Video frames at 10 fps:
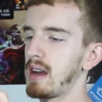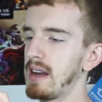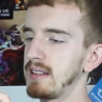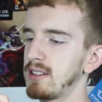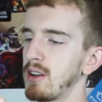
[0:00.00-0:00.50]

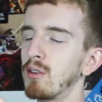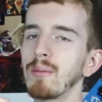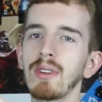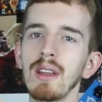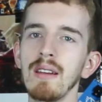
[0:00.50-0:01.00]
I
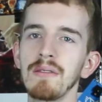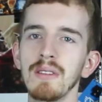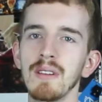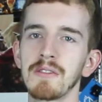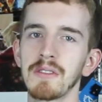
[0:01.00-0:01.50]
don't believe,
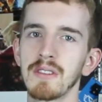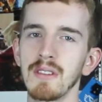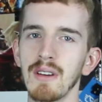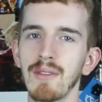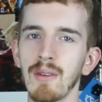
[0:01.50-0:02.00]
if
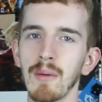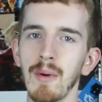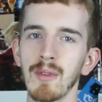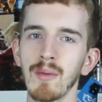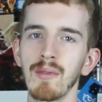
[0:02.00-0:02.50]
if I
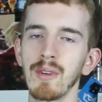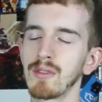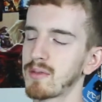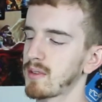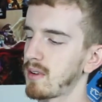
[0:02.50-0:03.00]
remember the
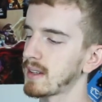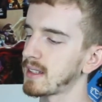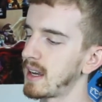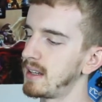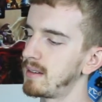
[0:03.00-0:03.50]
reviews
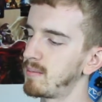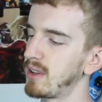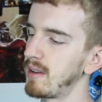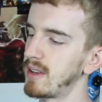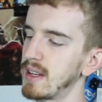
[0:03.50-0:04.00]
correctly, I
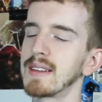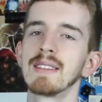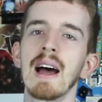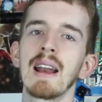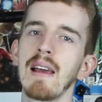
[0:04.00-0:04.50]
believe it does
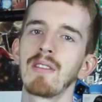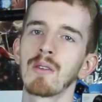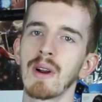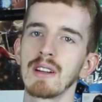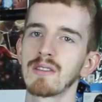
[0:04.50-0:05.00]
not have
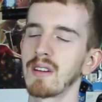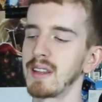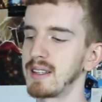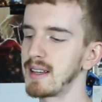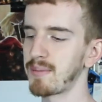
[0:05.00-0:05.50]
any racer on
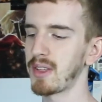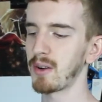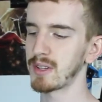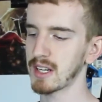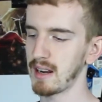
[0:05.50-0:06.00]
the tip
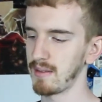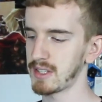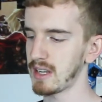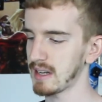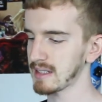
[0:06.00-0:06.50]
though, which kind of
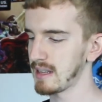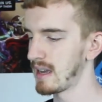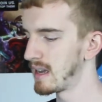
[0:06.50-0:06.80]
sucks,